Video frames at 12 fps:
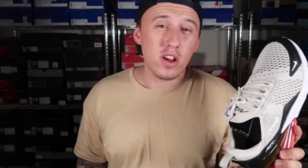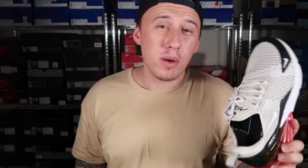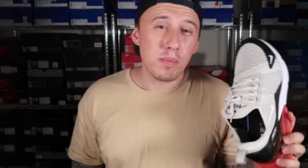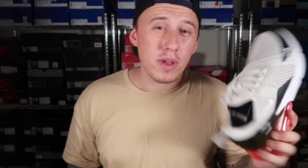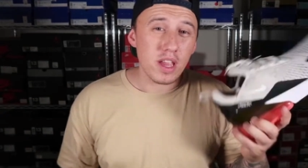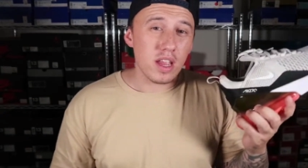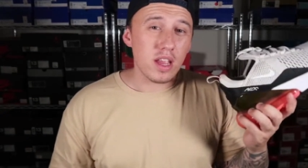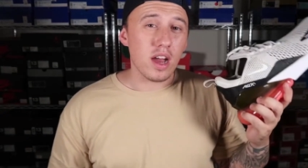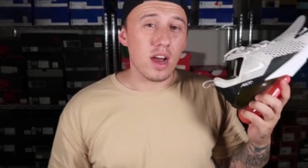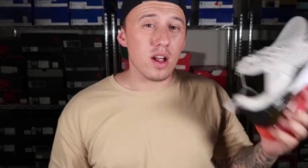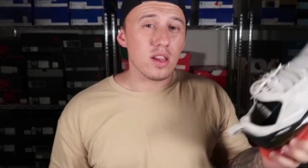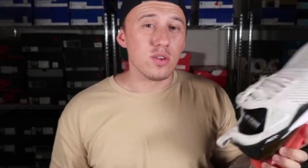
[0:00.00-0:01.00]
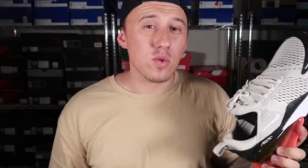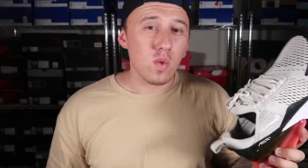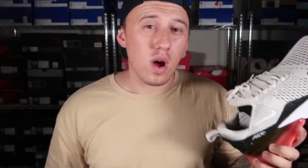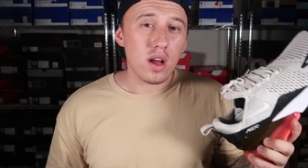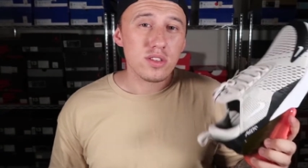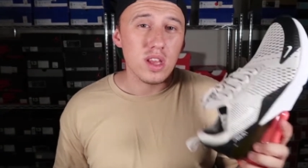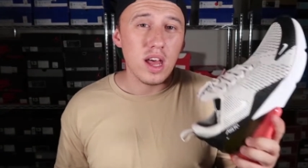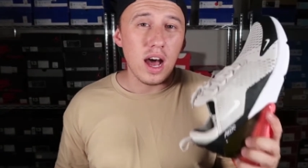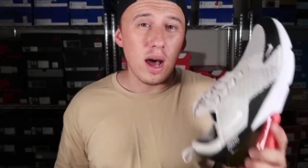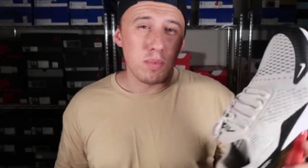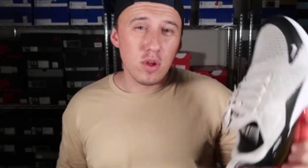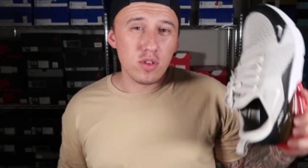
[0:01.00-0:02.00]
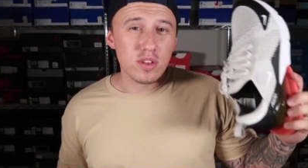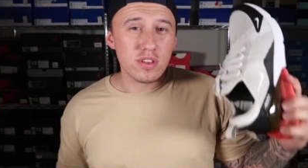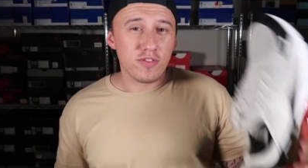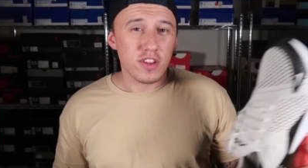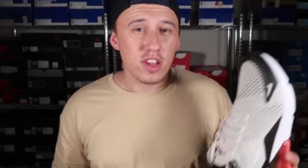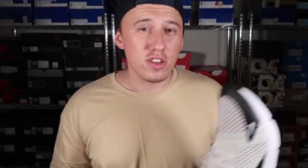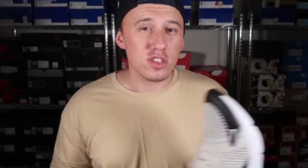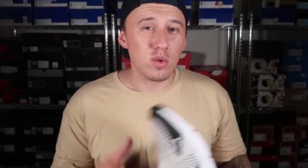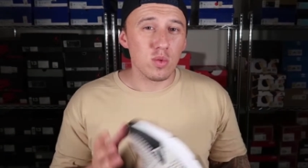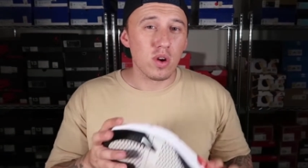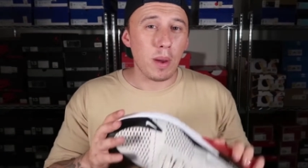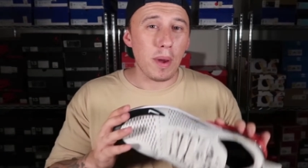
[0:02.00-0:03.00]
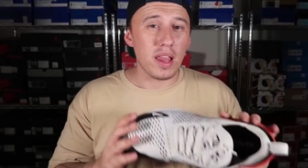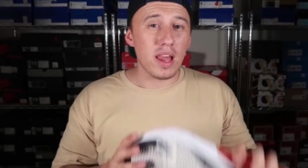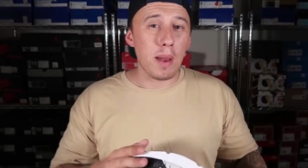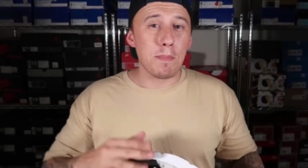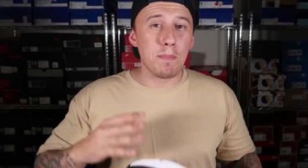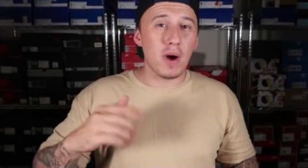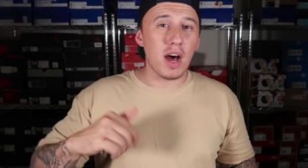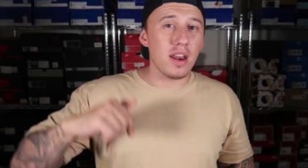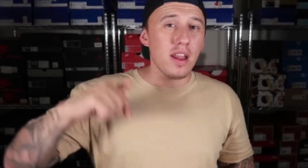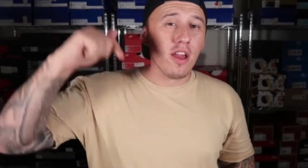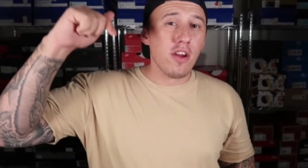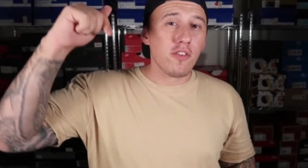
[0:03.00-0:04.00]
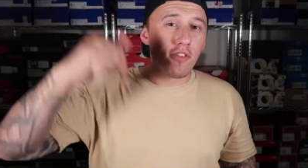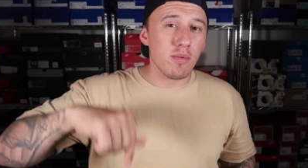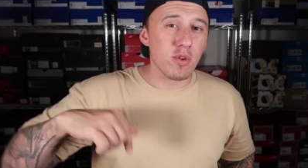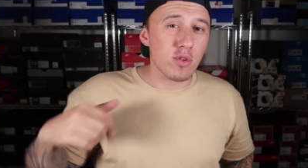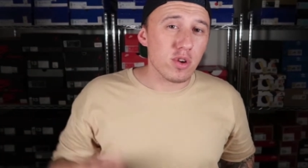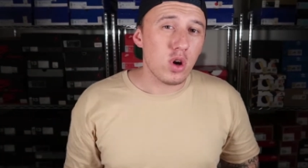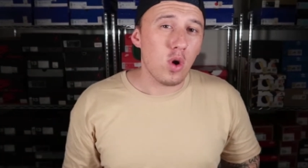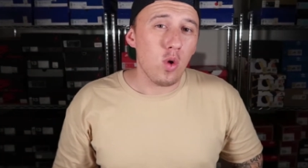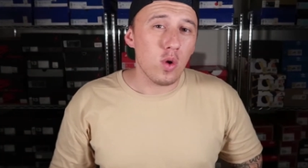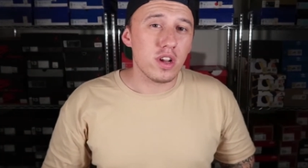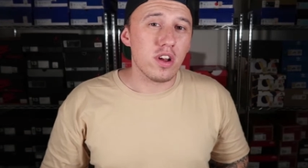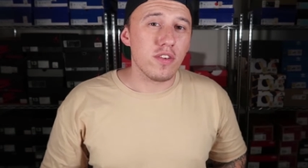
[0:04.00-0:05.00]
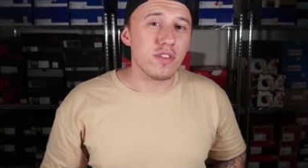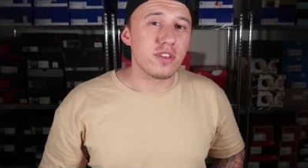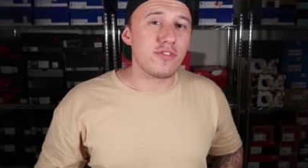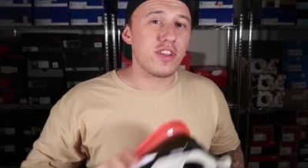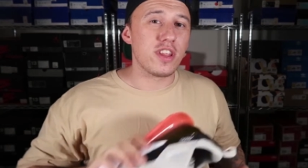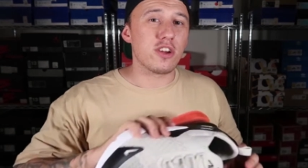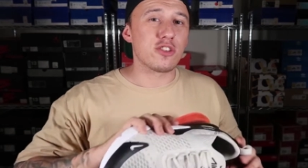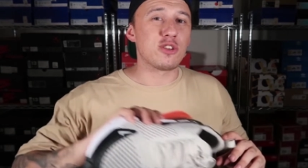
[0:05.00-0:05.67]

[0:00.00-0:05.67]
going to be a little while till I upload this video, so it will come out late, but from the recording of this video